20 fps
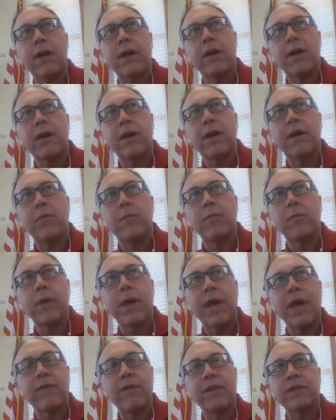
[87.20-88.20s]

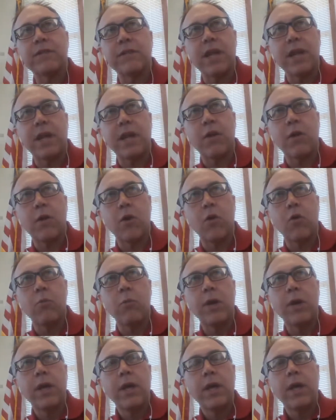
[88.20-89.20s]
having to stay at
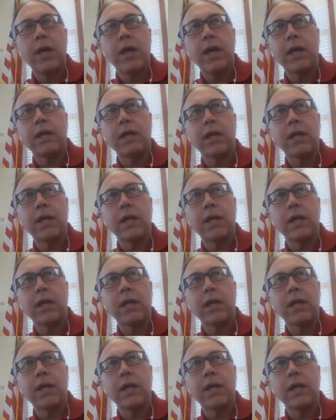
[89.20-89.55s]
home? And